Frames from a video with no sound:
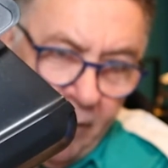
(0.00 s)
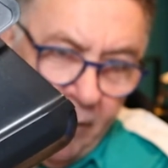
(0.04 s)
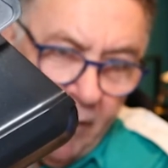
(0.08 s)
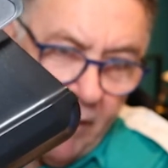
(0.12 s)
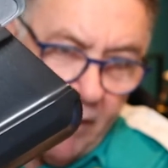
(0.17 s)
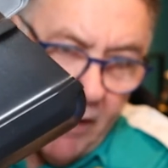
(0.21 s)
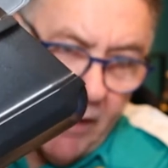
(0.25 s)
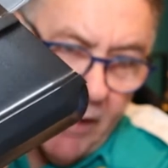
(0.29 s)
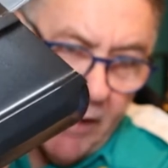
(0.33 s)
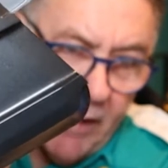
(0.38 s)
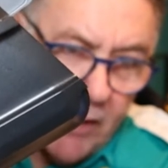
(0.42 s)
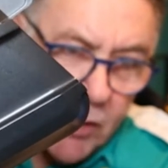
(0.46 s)

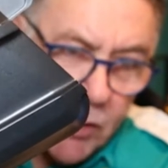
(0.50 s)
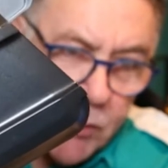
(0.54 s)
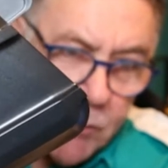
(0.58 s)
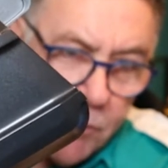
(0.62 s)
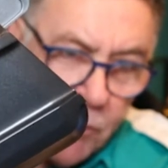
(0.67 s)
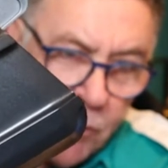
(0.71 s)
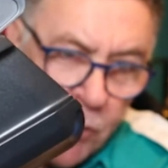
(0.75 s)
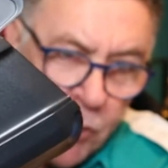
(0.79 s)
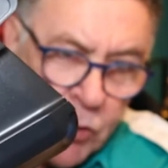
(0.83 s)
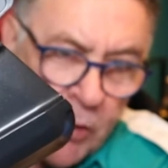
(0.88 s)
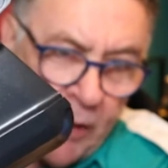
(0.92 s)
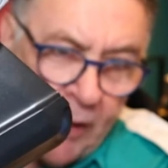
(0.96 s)
Each
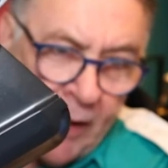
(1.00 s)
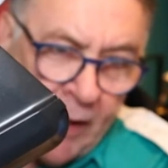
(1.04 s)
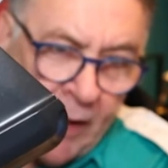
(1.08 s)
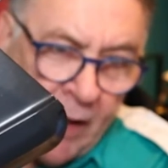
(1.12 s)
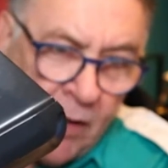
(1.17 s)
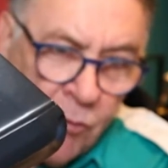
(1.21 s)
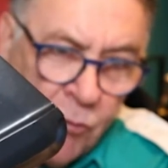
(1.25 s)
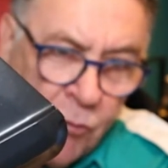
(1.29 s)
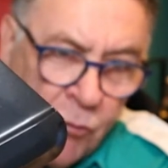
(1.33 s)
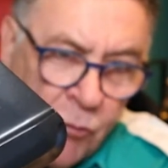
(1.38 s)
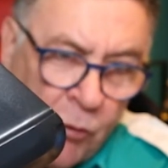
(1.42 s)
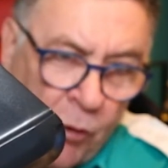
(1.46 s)
position it
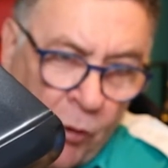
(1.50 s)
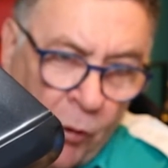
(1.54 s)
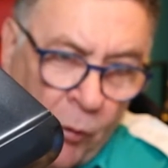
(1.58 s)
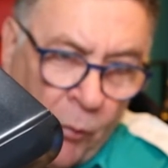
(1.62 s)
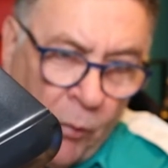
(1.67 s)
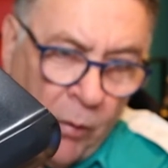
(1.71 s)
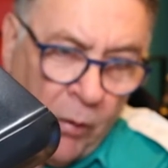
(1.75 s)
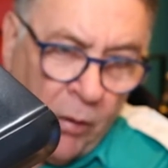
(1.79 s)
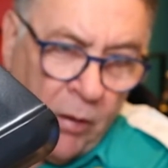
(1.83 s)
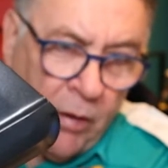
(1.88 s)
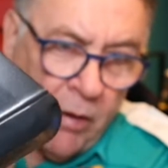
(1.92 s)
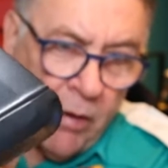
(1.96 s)
gets to,
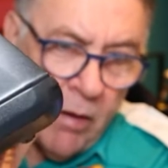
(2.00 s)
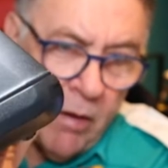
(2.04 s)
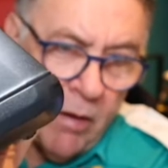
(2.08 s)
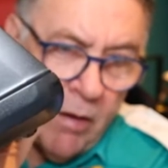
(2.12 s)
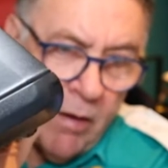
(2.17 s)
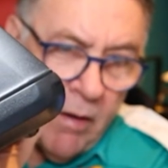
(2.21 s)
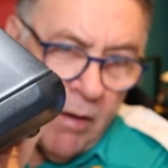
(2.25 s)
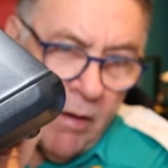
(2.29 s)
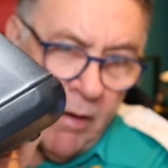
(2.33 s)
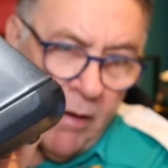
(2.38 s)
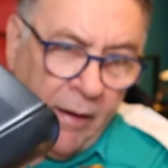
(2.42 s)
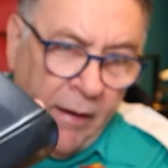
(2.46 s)

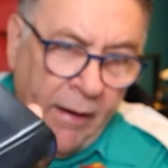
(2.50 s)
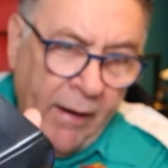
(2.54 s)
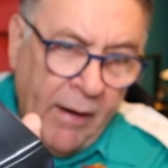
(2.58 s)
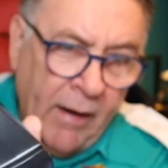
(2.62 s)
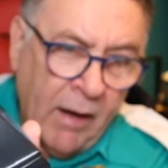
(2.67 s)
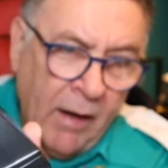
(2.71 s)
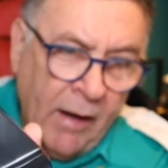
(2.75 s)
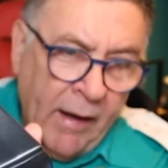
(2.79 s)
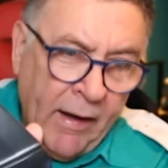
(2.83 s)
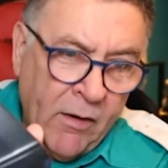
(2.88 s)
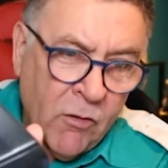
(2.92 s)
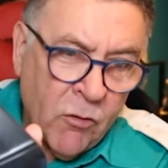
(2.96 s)
it
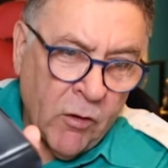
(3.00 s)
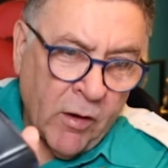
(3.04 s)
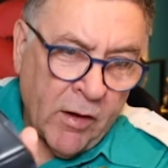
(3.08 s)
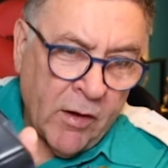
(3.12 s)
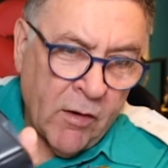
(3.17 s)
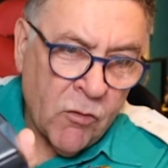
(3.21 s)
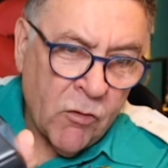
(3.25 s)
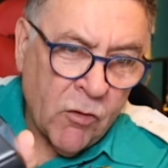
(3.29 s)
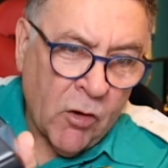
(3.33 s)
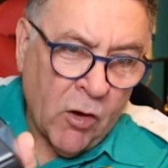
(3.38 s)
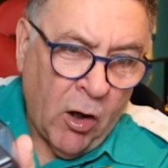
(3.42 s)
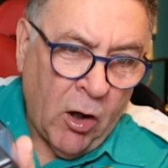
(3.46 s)
clicks, and
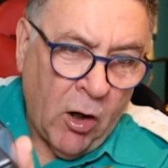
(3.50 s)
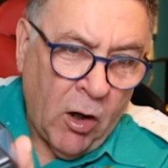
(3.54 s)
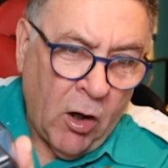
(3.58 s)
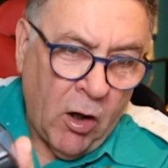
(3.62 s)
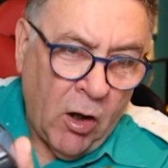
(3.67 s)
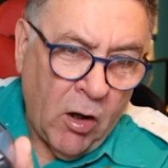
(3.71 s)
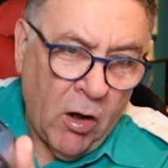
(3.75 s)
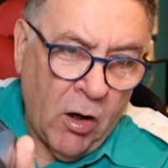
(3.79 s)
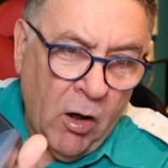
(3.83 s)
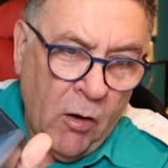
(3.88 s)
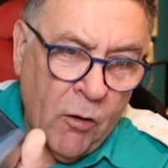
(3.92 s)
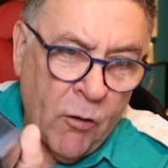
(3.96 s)
it's got
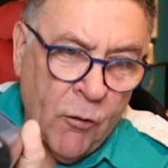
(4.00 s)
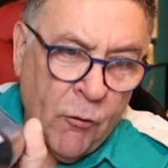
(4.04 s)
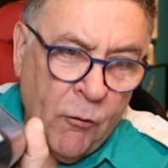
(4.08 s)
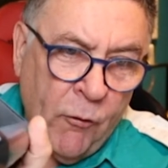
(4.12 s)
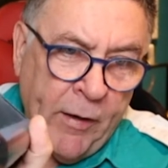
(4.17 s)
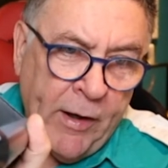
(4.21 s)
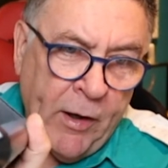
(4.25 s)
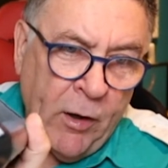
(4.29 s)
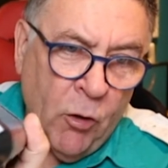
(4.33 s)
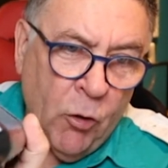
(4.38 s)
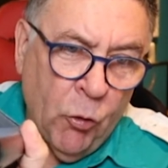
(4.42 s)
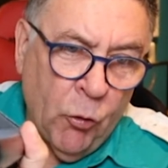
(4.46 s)
a
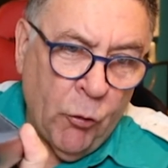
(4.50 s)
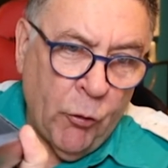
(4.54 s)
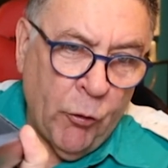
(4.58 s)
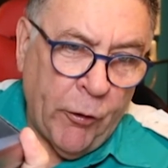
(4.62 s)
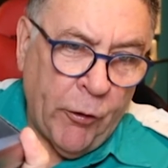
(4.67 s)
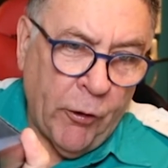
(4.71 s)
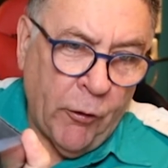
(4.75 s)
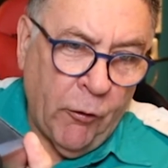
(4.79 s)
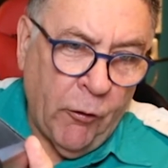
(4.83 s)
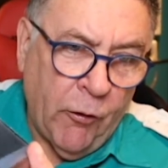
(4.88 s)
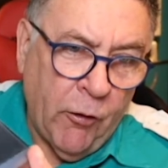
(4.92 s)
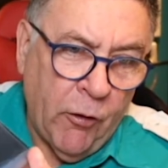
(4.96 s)

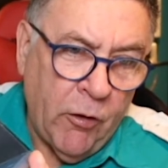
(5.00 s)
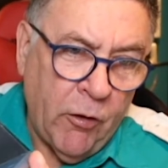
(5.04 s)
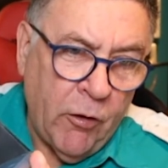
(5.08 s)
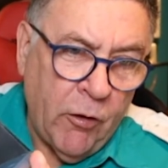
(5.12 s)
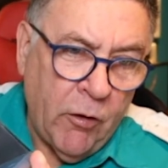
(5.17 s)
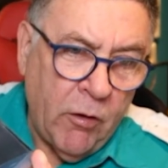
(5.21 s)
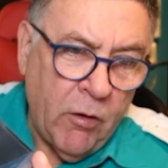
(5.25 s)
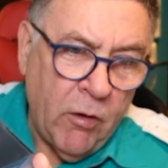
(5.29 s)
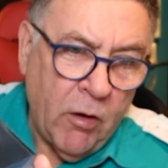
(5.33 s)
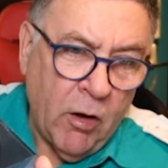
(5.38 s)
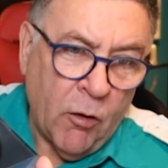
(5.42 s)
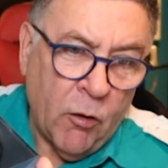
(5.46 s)
300
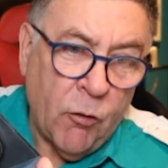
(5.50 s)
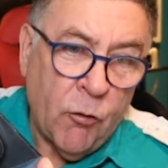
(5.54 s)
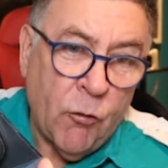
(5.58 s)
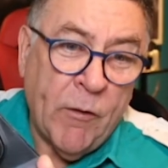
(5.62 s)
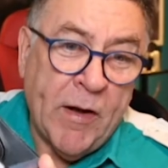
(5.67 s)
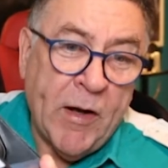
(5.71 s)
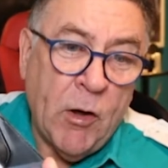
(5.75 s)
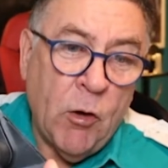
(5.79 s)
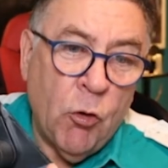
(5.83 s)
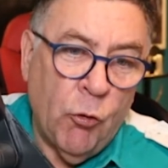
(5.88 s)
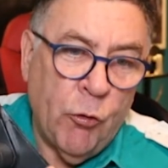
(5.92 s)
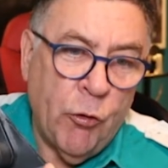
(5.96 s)

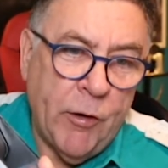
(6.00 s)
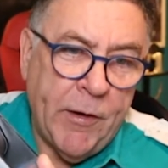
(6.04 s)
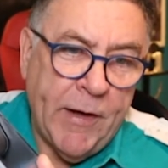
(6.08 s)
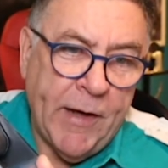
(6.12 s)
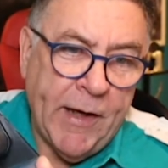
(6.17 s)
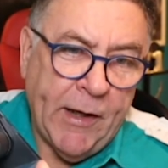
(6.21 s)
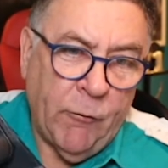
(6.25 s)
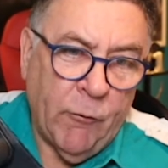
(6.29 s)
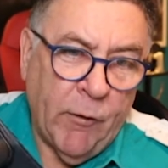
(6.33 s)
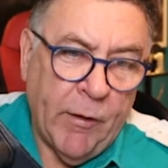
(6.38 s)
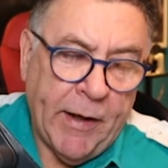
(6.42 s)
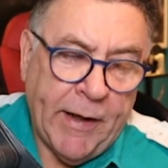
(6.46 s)

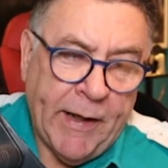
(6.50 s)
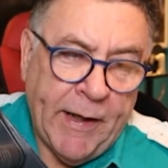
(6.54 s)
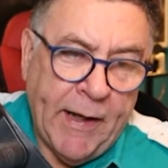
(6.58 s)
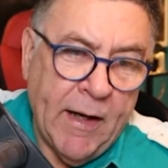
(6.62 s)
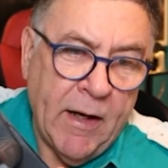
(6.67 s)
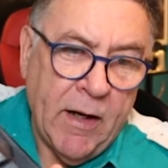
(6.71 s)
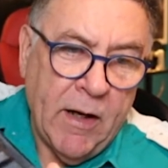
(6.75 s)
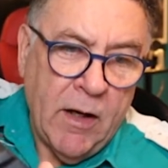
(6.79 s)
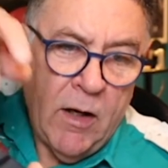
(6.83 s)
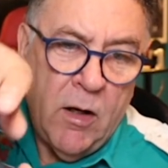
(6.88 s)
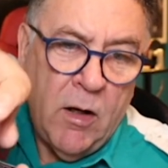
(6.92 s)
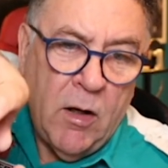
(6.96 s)
degree
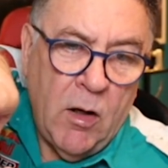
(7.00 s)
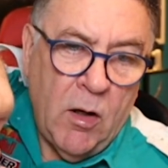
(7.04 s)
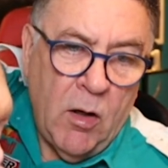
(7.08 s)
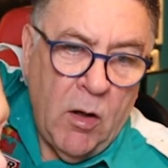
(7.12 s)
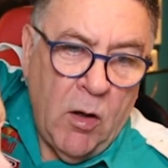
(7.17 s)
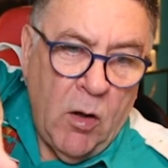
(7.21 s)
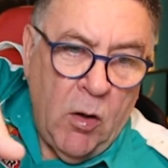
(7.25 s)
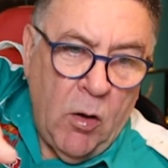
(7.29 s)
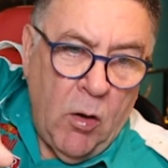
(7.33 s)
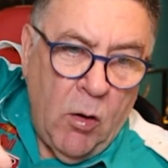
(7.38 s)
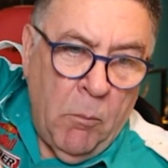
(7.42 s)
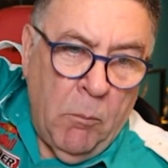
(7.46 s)

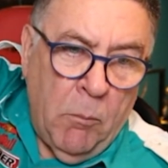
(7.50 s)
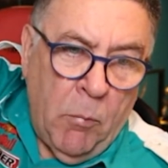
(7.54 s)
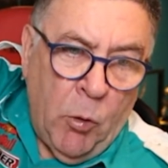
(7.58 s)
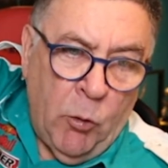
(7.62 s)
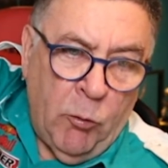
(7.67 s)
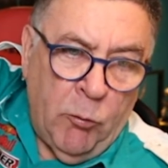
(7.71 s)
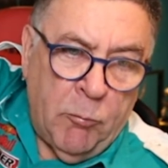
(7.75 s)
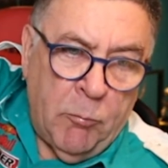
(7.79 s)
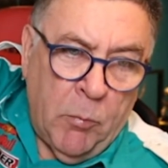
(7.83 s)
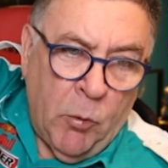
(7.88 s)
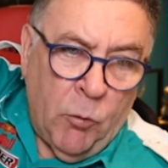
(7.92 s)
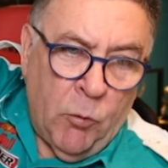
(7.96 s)

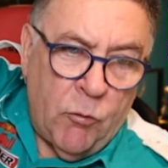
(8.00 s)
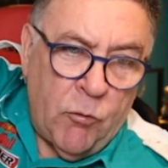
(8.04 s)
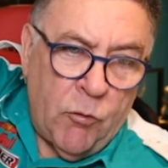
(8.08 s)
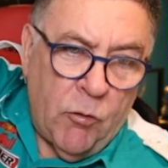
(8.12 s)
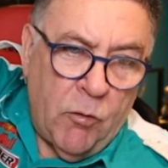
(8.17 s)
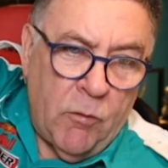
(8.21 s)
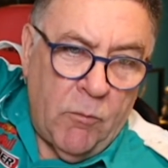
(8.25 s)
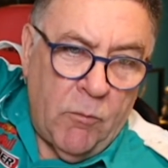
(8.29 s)
movement